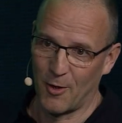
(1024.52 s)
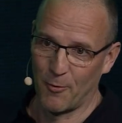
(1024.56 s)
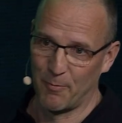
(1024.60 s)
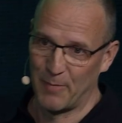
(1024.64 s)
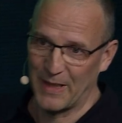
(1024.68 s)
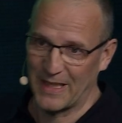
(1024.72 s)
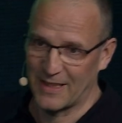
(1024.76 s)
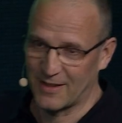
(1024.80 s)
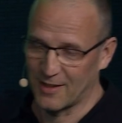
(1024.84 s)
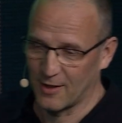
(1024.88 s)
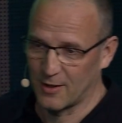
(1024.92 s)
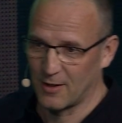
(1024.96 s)

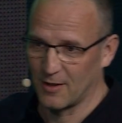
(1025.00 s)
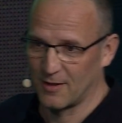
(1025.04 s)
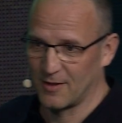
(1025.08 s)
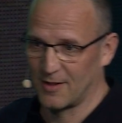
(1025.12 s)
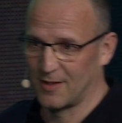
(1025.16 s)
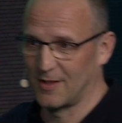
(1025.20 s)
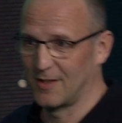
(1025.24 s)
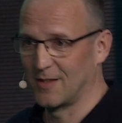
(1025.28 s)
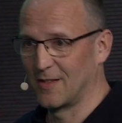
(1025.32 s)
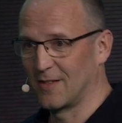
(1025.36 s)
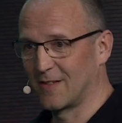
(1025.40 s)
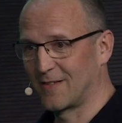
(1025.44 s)
big
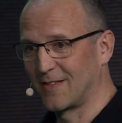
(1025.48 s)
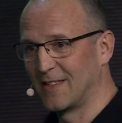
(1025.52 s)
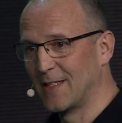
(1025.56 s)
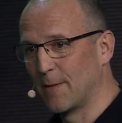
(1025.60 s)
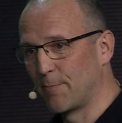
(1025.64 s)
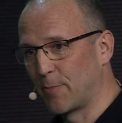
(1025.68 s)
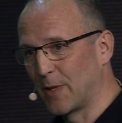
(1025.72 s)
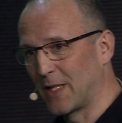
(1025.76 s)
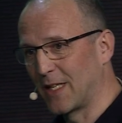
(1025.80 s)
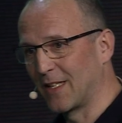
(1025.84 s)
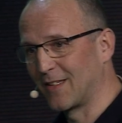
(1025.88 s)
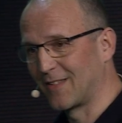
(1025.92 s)
the
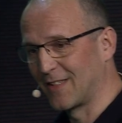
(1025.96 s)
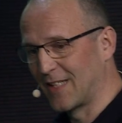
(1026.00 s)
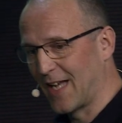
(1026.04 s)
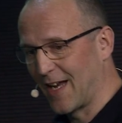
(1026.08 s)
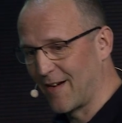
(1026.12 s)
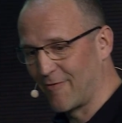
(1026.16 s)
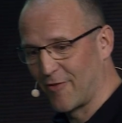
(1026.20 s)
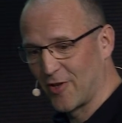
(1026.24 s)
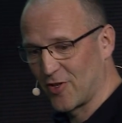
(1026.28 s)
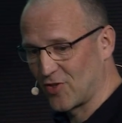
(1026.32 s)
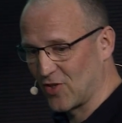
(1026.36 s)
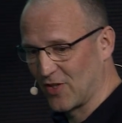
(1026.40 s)
snippet is in
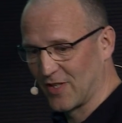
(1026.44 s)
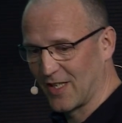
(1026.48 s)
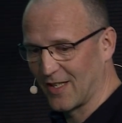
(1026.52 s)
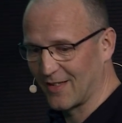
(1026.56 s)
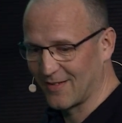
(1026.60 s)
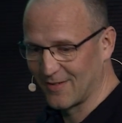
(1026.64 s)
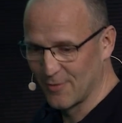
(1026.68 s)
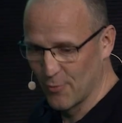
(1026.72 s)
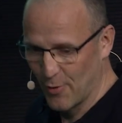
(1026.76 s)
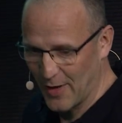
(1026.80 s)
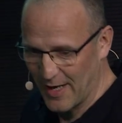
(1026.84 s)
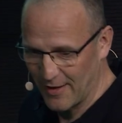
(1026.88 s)
average, and
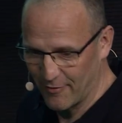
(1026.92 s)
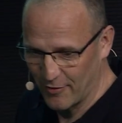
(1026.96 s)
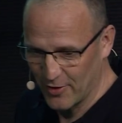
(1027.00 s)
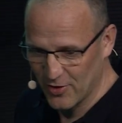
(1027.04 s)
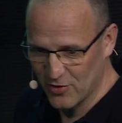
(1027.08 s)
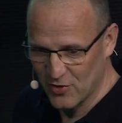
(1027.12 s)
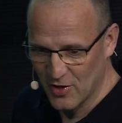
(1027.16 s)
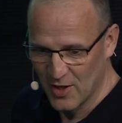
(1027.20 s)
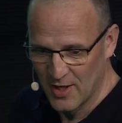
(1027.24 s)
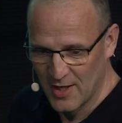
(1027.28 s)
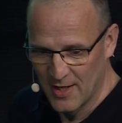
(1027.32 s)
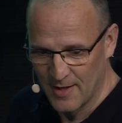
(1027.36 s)
there's no
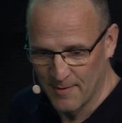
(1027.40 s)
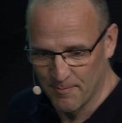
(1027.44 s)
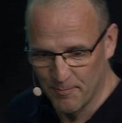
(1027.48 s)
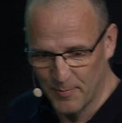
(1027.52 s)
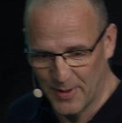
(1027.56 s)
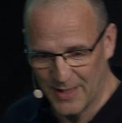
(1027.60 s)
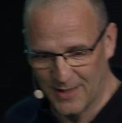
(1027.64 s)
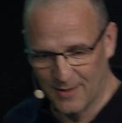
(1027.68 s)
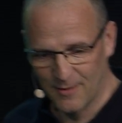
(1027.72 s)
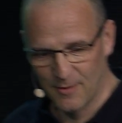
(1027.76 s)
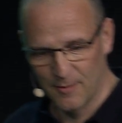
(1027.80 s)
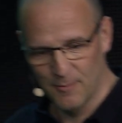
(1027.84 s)
average.
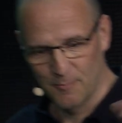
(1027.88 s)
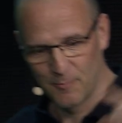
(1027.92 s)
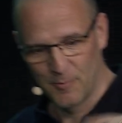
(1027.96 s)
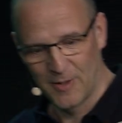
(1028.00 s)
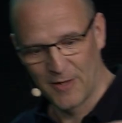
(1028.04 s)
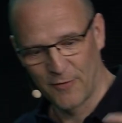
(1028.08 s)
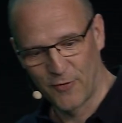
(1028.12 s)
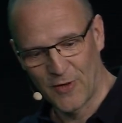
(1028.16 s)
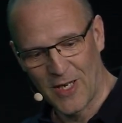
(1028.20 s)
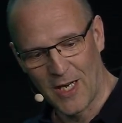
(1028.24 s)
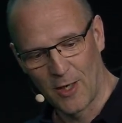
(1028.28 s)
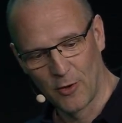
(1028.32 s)
But
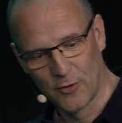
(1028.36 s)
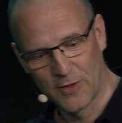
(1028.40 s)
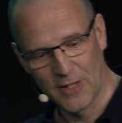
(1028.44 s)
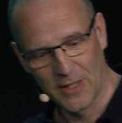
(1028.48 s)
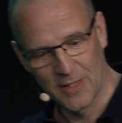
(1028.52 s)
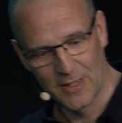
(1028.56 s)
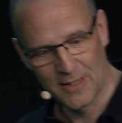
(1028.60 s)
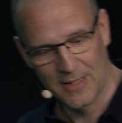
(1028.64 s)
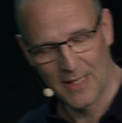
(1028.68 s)
we've counted